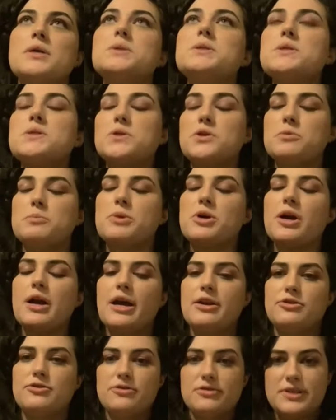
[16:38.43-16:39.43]
super
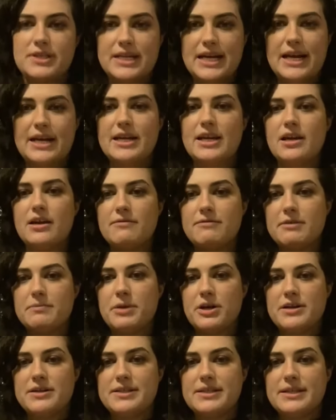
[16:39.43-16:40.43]
understanding of a
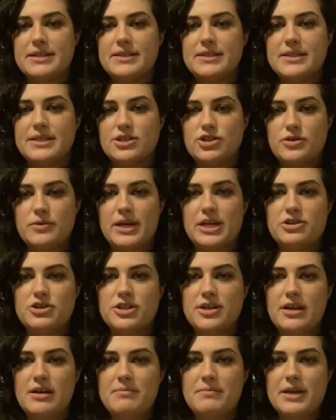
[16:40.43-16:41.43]
person's
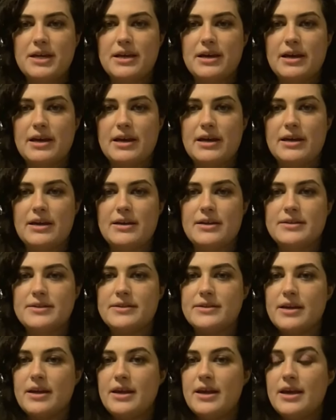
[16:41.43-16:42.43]
situation
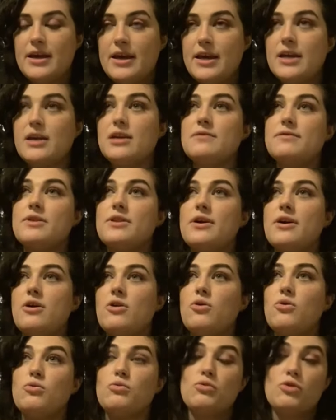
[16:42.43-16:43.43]
because even
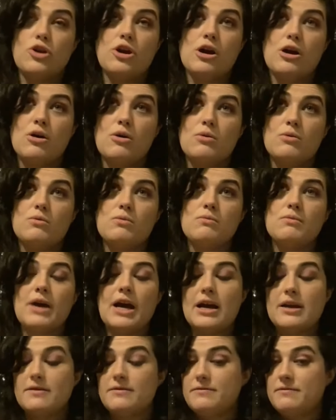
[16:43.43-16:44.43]
though no
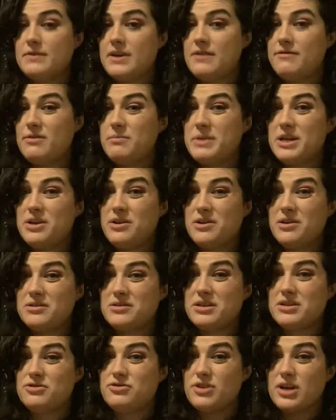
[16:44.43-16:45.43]
i've never been
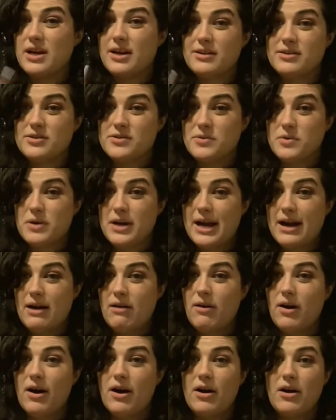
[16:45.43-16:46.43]
hooked on drugs or
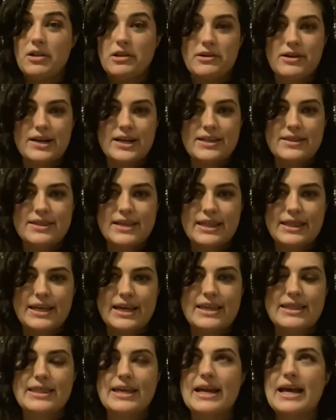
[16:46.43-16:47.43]
alcohol or anything
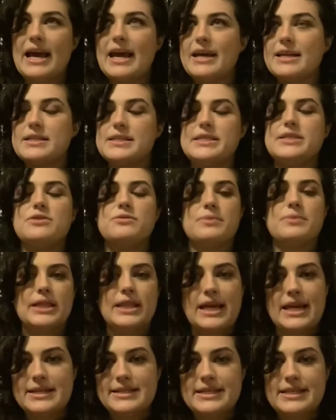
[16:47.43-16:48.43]
like that i can still
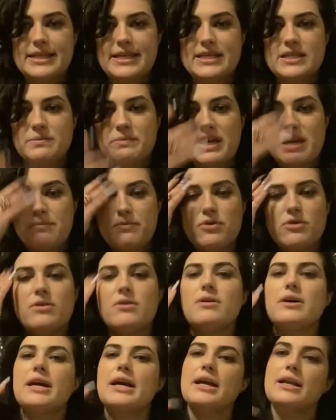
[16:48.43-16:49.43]
relate to these
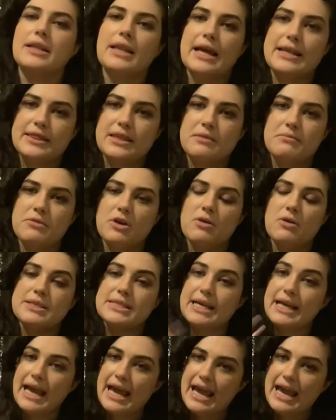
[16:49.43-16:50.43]
people and let them know
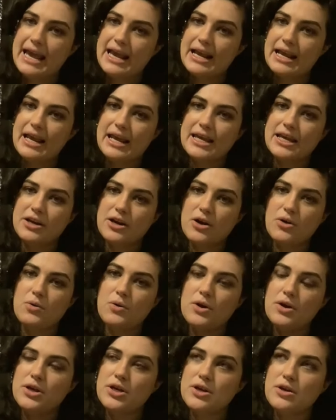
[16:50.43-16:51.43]
it's like hey you
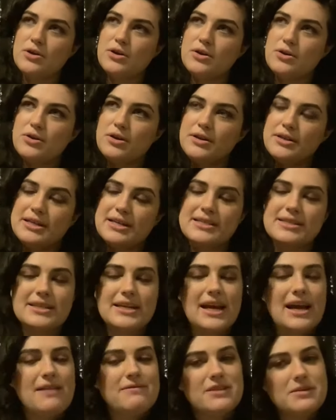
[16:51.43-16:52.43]
know it doesn't
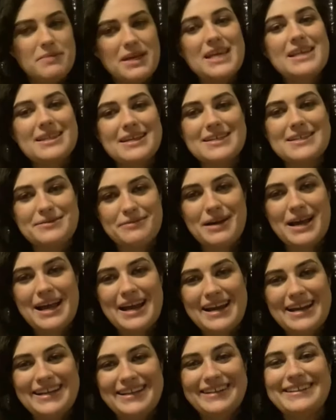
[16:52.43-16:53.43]
have to be this
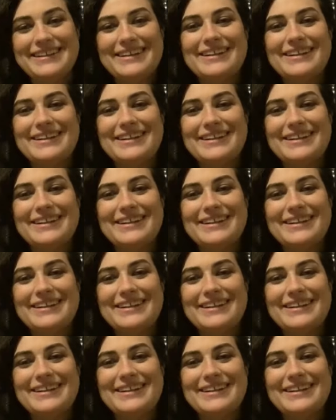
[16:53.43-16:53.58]
way